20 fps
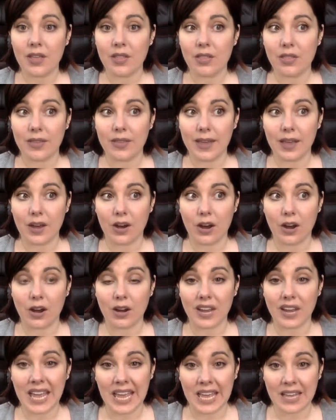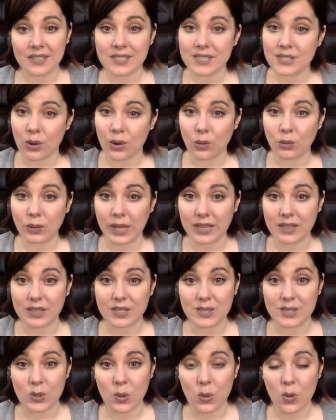They are hand sewn, like the
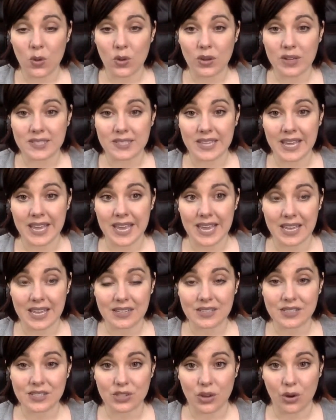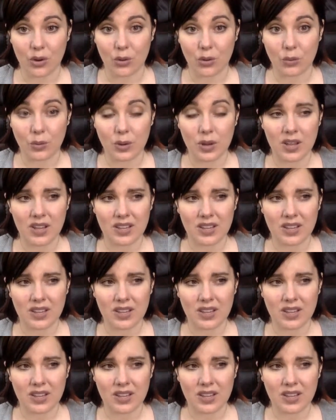sole is hand sewn.